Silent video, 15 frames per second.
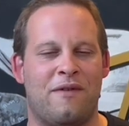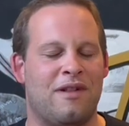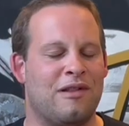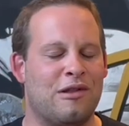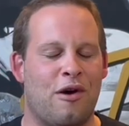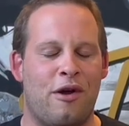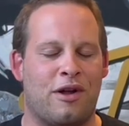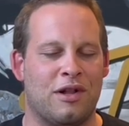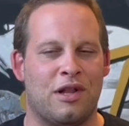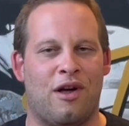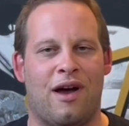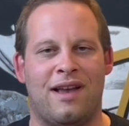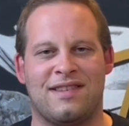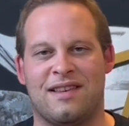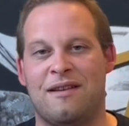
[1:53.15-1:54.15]

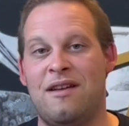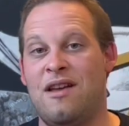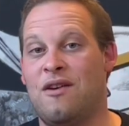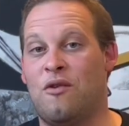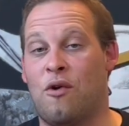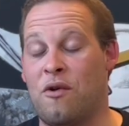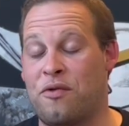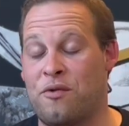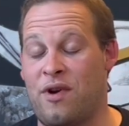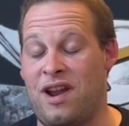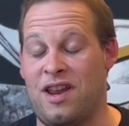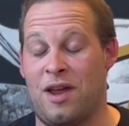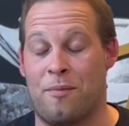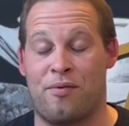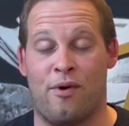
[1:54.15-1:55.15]
localizer, or a
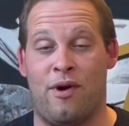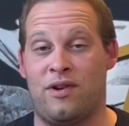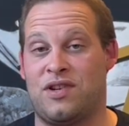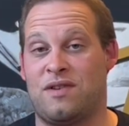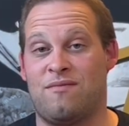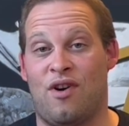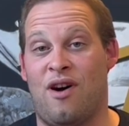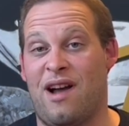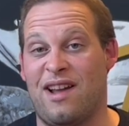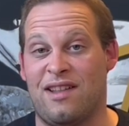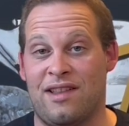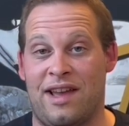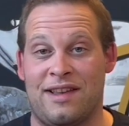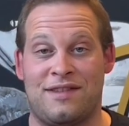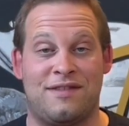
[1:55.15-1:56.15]
3D approach,
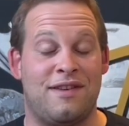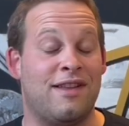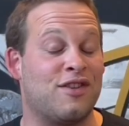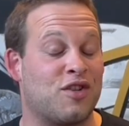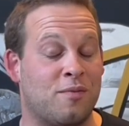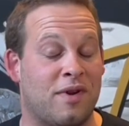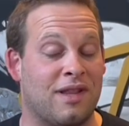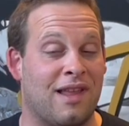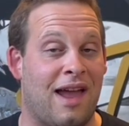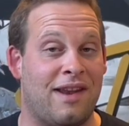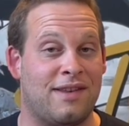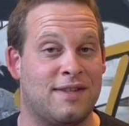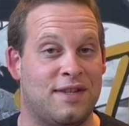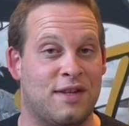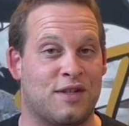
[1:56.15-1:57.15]
ILS, instrument
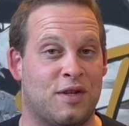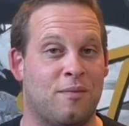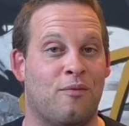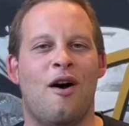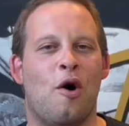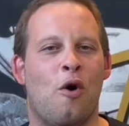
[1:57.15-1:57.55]
landing system.